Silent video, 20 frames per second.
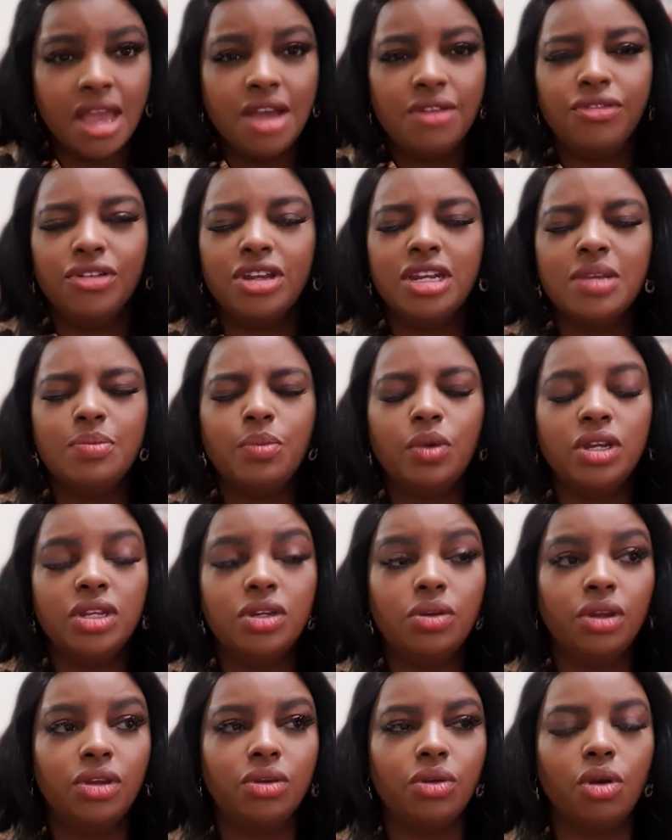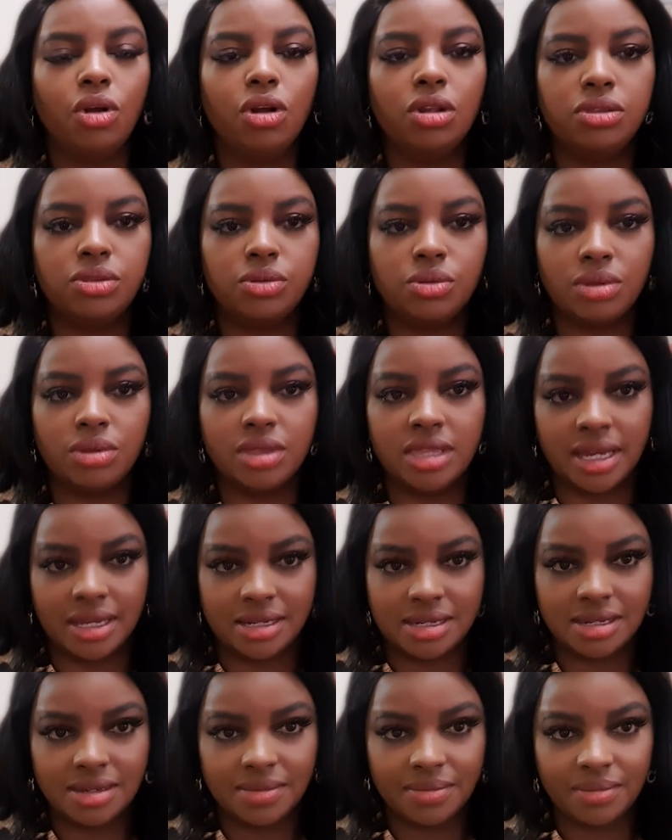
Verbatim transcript: For anybody going all through that,